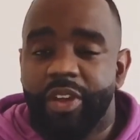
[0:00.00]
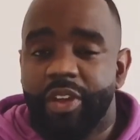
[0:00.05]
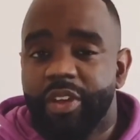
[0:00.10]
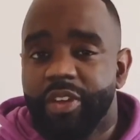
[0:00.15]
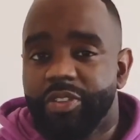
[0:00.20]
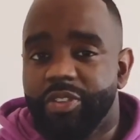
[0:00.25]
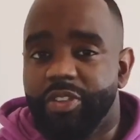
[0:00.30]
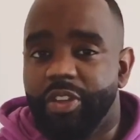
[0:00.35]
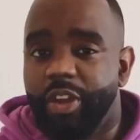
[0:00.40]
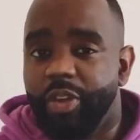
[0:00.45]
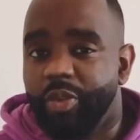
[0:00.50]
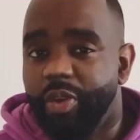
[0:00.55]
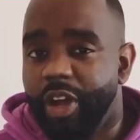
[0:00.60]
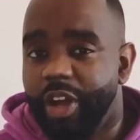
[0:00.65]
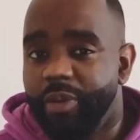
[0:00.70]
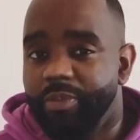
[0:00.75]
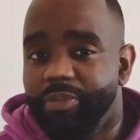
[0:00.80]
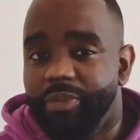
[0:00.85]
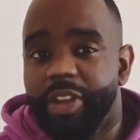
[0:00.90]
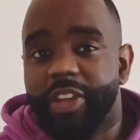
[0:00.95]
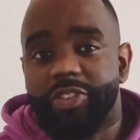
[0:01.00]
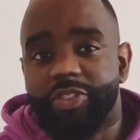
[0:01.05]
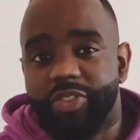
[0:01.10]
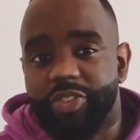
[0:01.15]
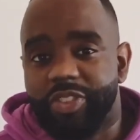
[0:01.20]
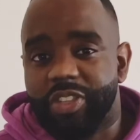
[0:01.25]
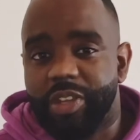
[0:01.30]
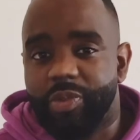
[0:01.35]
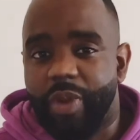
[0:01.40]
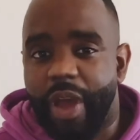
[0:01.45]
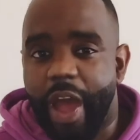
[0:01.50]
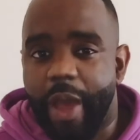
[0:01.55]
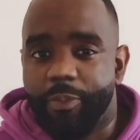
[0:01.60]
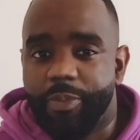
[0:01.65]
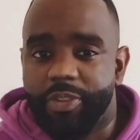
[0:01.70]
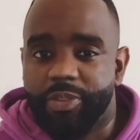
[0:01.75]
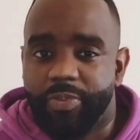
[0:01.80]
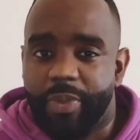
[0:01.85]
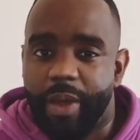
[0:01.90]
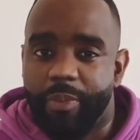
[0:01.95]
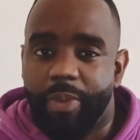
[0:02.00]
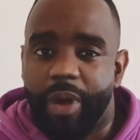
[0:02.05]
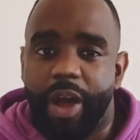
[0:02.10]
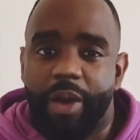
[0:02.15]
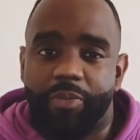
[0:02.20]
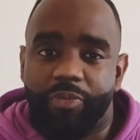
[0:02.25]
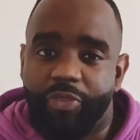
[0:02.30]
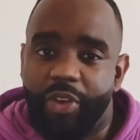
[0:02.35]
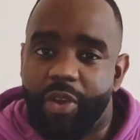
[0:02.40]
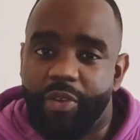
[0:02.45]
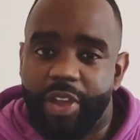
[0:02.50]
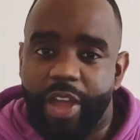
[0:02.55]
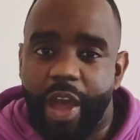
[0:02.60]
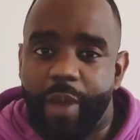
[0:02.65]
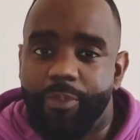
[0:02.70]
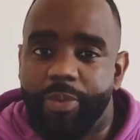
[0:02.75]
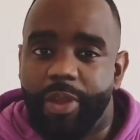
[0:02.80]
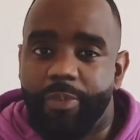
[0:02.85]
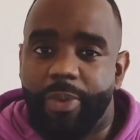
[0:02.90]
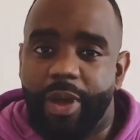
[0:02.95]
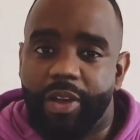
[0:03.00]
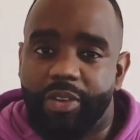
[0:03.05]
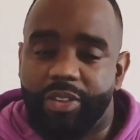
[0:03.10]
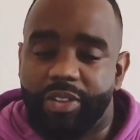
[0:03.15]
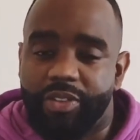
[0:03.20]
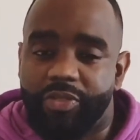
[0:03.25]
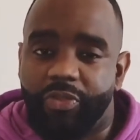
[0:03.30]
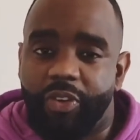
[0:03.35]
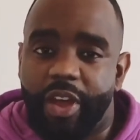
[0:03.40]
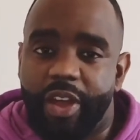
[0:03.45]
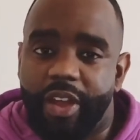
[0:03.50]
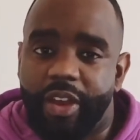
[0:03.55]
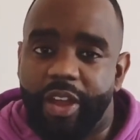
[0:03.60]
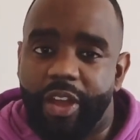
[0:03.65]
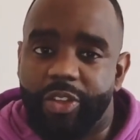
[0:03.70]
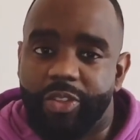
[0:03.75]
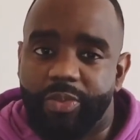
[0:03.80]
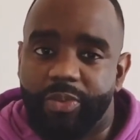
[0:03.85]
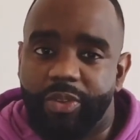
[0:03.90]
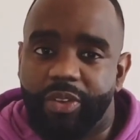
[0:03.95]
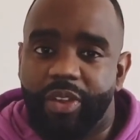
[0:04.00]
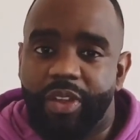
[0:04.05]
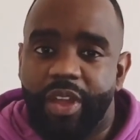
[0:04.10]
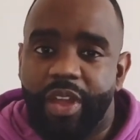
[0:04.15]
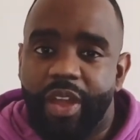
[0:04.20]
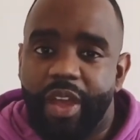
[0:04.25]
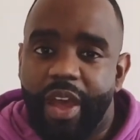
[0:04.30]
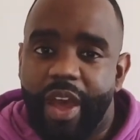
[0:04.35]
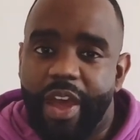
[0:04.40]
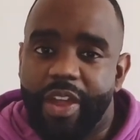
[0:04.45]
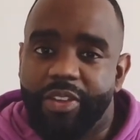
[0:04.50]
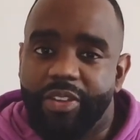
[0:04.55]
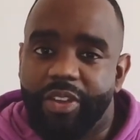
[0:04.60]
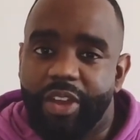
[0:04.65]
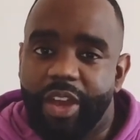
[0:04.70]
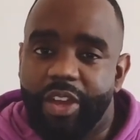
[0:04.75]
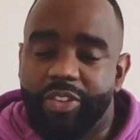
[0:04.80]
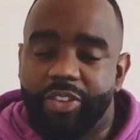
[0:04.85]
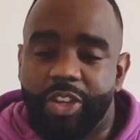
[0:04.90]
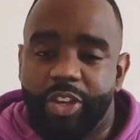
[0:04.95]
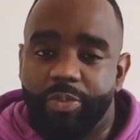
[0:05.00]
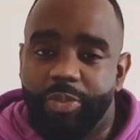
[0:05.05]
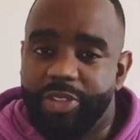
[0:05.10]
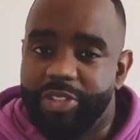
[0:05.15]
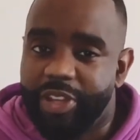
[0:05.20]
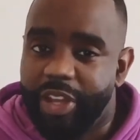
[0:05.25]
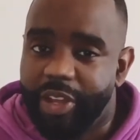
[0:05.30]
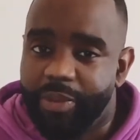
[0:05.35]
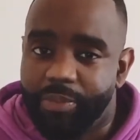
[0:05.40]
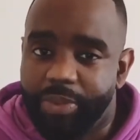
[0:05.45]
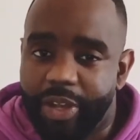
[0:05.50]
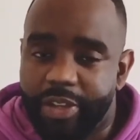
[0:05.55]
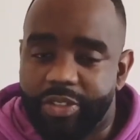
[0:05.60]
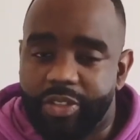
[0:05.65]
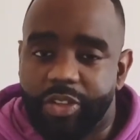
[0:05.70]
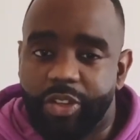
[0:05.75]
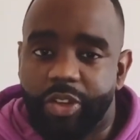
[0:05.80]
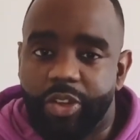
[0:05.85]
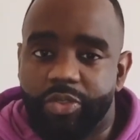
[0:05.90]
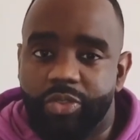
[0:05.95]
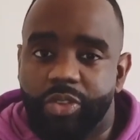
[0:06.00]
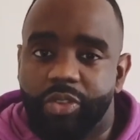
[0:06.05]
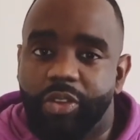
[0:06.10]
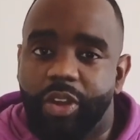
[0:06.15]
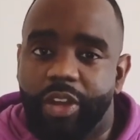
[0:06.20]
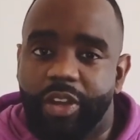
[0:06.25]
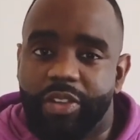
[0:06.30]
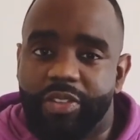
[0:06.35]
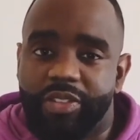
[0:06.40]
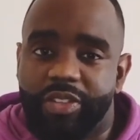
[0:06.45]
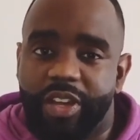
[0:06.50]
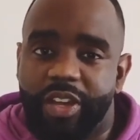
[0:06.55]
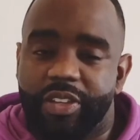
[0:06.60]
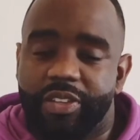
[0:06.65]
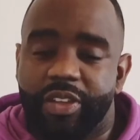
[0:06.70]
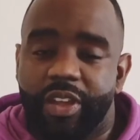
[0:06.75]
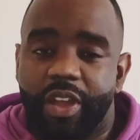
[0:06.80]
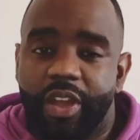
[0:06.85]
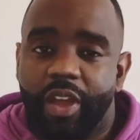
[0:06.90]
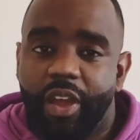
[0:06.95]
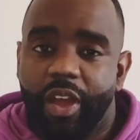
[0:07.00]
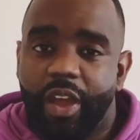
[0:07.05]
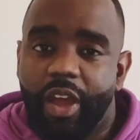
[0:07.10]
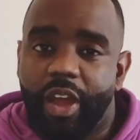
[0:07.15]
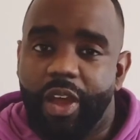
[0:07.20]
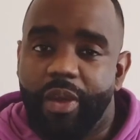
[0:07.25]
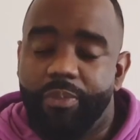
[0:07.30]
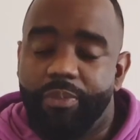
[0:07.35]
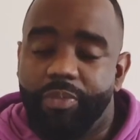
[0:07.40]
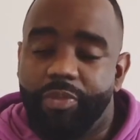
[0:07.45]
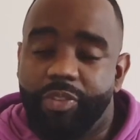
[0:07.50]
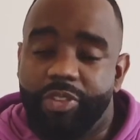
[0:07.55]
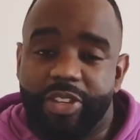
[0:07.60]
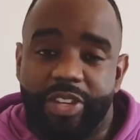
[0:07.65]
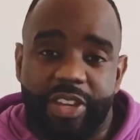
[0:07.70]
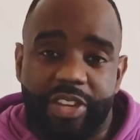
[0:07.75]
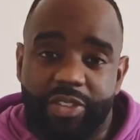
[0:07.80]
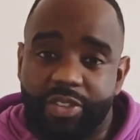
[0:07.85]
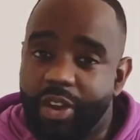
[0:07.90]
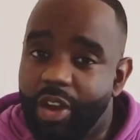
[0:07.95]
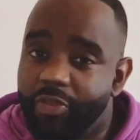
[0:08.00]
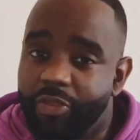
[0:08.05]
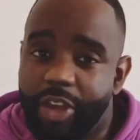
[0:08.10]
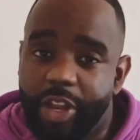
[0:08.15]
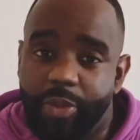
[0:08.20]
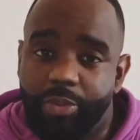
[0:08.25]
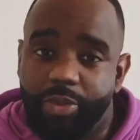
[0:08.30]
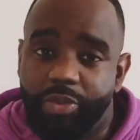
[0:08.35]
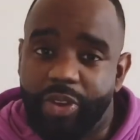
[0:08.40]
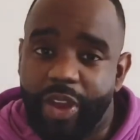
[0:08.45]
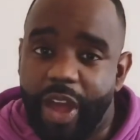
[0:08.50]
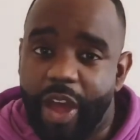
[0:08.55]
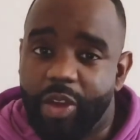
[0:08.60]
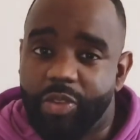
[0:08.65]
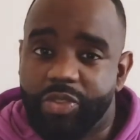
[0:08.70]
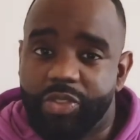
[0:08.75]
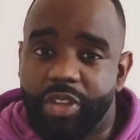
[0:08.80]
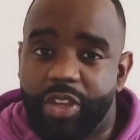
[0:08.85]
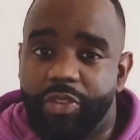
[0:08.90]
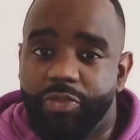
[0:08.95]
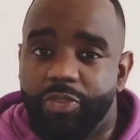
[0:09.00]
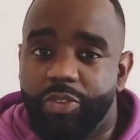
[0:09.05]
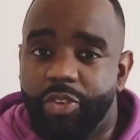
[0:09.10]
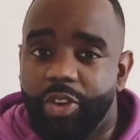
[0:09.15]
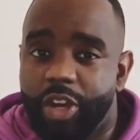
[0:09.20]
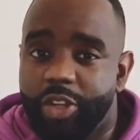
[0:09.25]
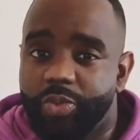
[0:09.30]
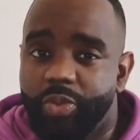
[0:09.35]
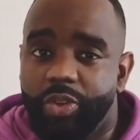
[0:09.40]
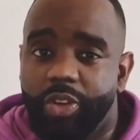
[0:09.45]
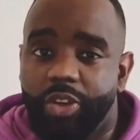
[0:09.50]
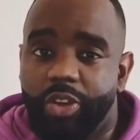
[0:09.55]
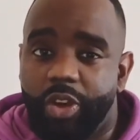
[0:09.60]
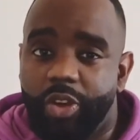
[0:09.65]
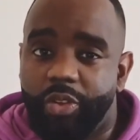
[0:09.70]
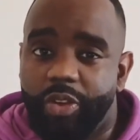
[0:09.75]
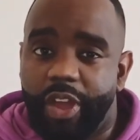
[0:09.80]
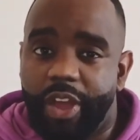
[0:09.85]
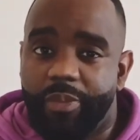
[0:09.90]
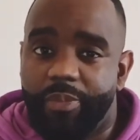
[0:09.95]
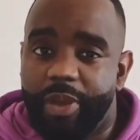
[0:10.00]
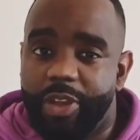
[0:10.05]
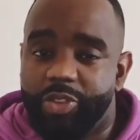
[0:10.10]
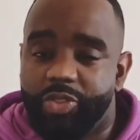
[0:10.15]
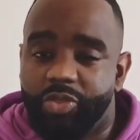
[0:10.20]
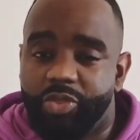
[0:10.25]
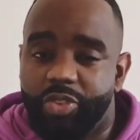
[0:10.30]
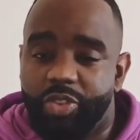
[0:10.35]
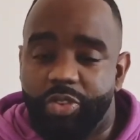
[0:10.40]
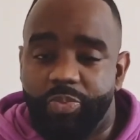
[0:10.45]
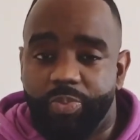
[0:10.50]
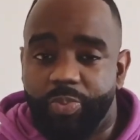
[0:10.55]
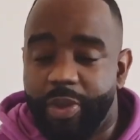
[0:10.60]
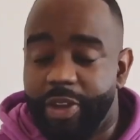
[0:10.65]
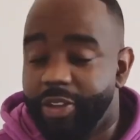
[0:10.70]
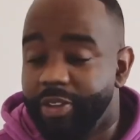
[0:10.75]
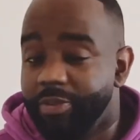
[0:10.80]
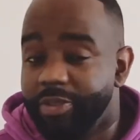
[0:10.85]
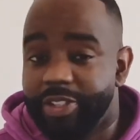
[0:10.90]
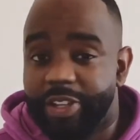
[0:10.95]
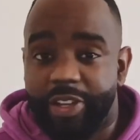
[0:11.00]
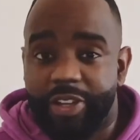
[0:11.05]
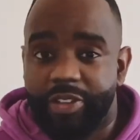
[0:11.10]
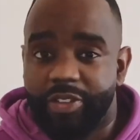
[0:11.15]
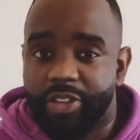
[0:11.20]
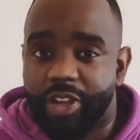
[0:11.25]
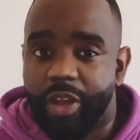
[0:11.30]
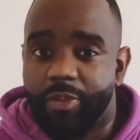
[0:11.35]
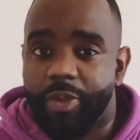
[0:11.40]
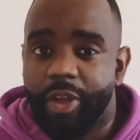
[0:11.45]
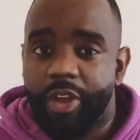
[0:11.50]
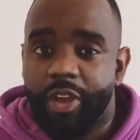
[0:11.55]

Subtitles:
So let's just see what happens, man. But I'm very happy about this fight announcement, and it's going to be taking place at the O2, like I said. Tickets are available now, so if you guys want to go there, make sure you pick the tickets up.